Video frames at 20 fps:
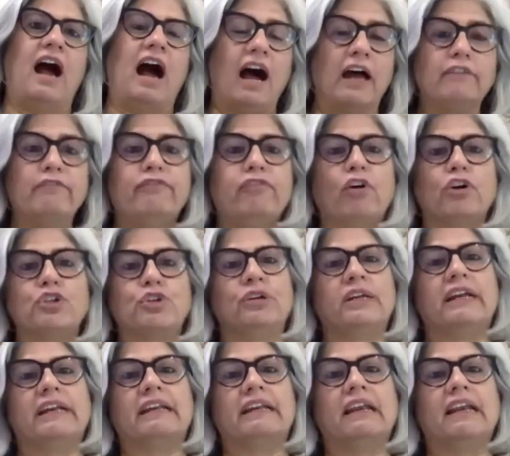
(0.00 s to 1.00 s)

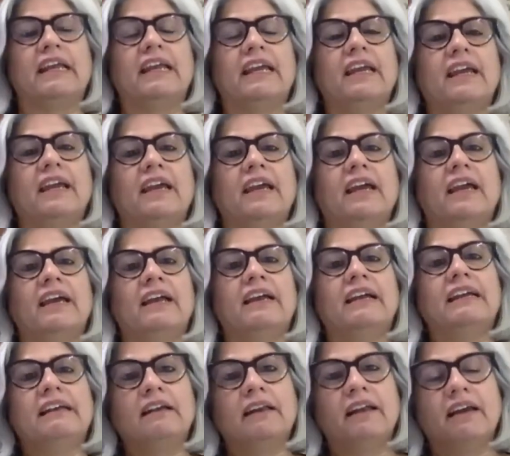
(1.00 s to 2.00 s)
unfortunately,
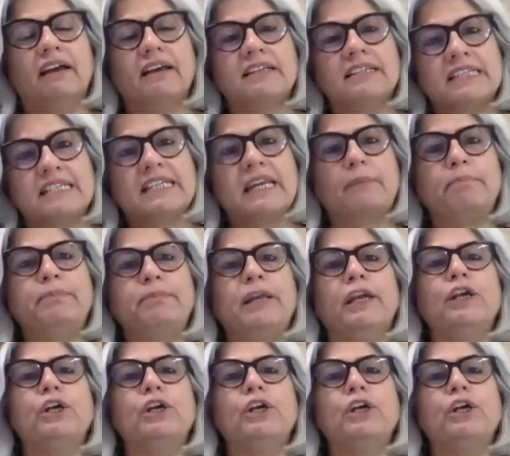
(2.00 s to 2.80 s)
stepped